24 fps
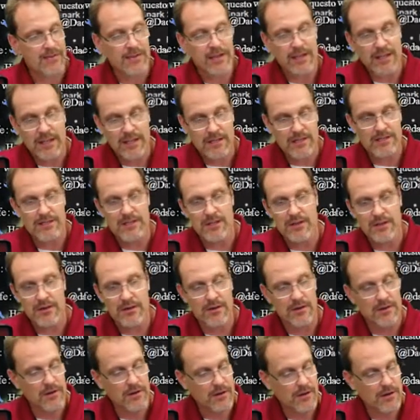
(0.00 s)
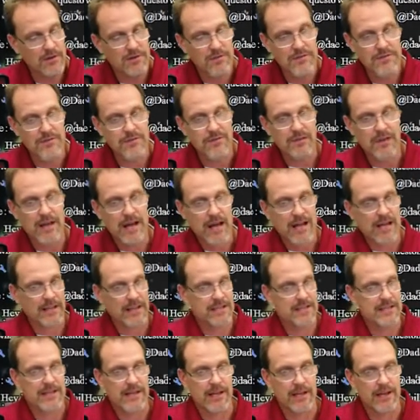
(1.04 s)
easier flying
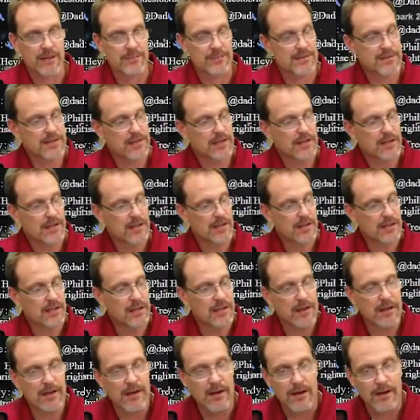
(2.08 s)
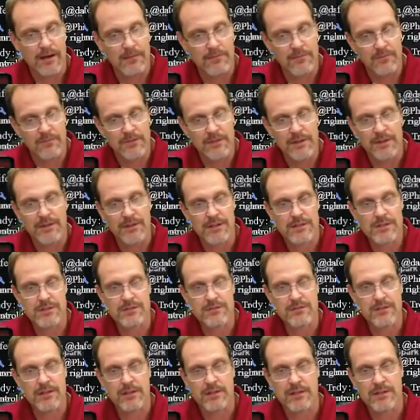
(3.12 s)
setups um, than this
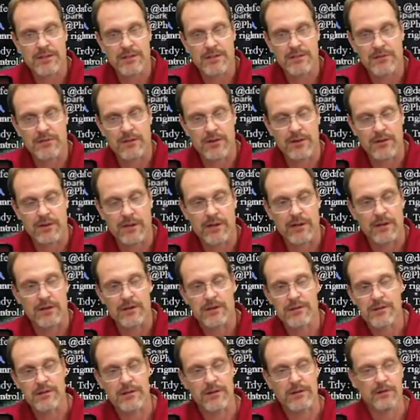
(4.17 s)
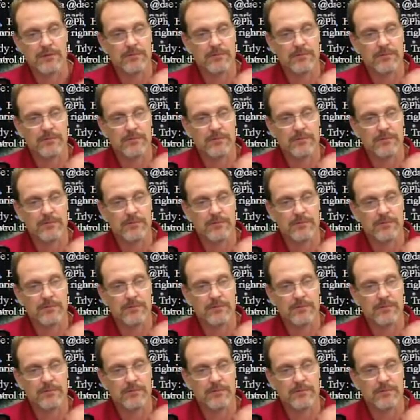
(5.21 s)
than this drone here. So